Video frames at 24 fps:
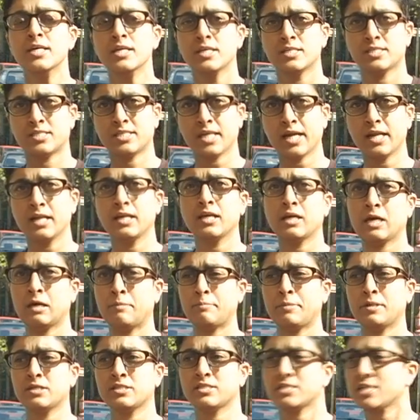standing
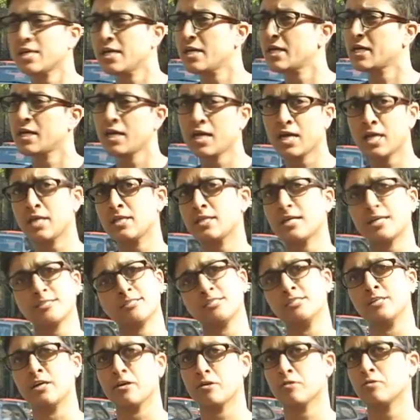up and saying, hey,
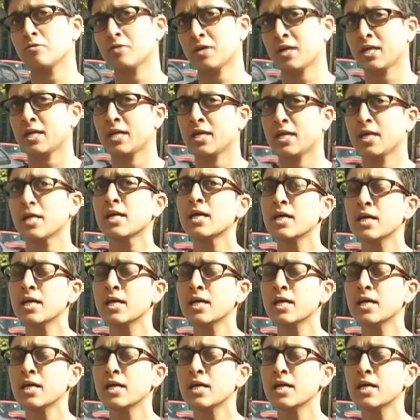that's not okay,